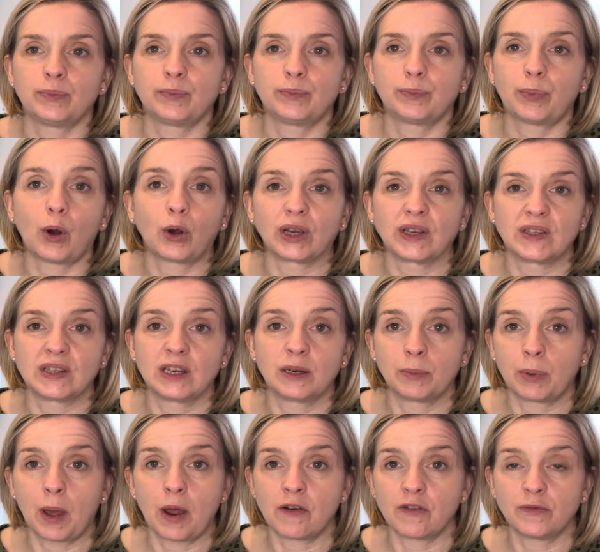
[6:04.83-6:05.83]
pockets in a
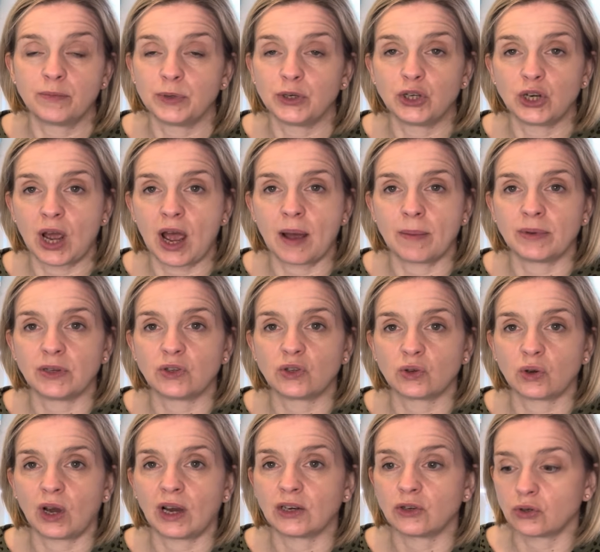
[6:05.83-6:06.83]
pair of pyjamas.
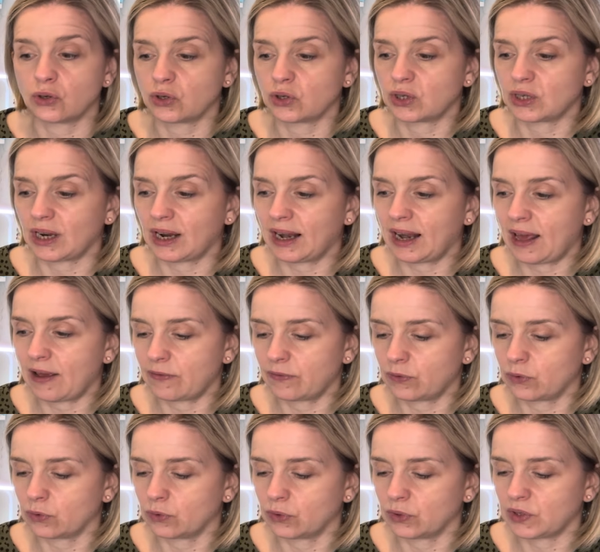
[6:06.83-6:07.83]
So I just
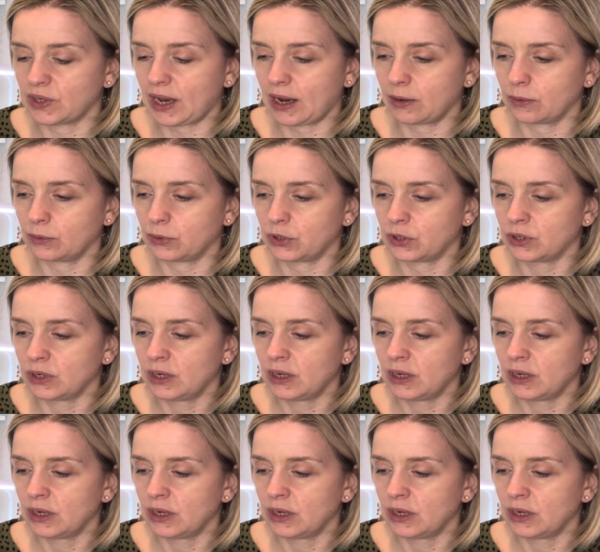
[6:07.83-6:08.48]
left those out.